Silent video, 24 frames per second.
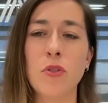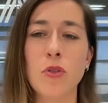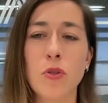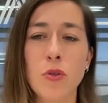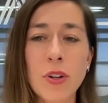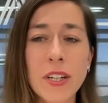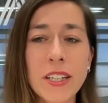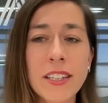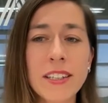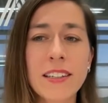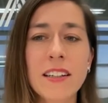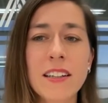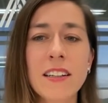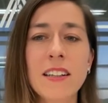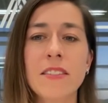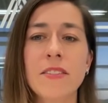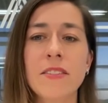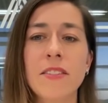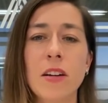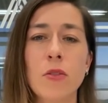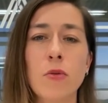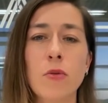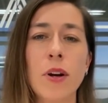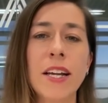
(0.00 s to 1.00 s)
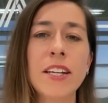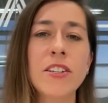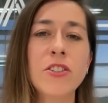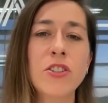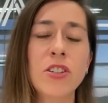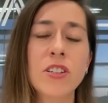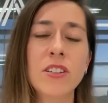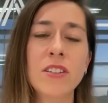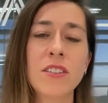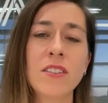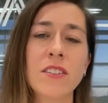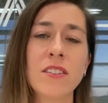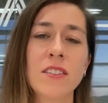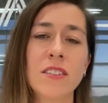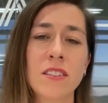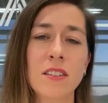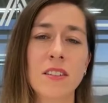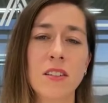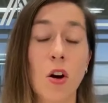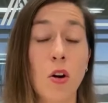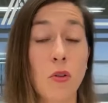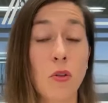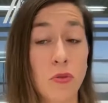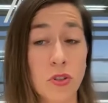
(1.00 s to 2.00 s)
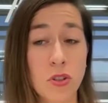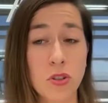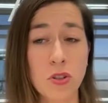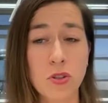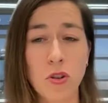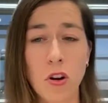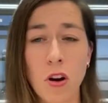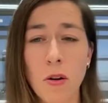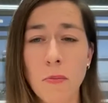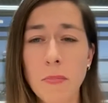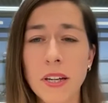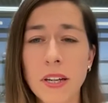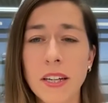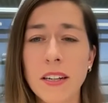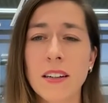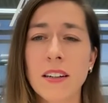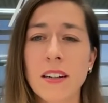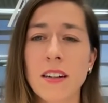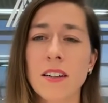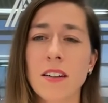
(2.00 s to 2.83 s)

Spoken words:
critical evaluation of a topic